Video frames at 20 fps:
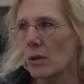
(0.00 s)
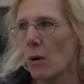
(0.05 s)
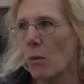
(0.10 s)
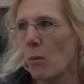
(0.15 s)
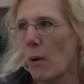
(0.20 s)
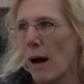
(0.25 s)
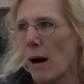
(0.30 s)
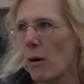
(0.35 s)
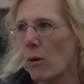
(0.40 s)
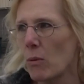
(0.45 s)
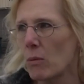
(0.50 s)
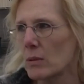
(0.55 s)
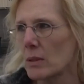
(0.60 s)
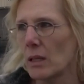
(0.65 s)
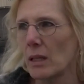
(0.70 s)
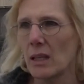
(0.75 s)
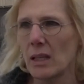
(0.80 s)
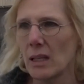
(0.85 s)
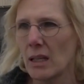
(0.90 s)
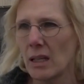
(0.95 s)
go out
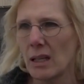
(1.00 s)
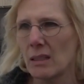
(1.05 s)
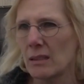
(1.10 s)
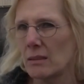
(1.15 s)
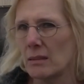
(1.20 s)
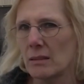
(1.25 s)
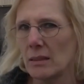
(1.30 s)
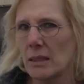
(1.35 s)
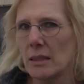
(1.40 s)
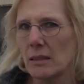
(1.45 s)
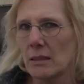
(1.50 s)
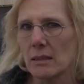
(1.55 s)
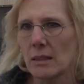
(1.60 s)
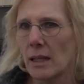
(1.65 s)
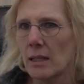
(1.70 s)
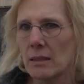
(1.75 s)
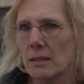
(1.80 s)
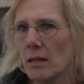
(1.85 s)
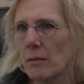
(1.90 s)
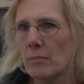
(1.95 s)
and think
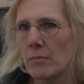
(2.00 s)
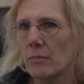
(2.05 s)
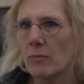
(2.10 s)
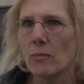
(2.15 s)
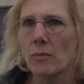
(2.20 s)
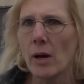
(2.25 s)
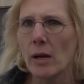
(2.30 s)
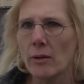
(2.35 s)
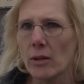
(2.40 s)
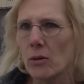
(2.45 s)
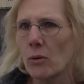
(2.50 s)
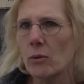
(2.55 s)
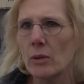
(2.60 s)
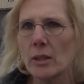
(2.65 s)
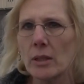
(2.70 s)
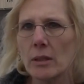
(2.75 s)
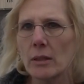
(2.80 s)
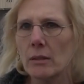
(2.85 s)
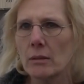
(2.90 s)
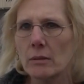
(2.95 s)
like something around the
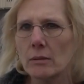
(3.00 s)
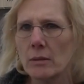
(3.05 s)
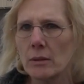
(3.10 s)
corner,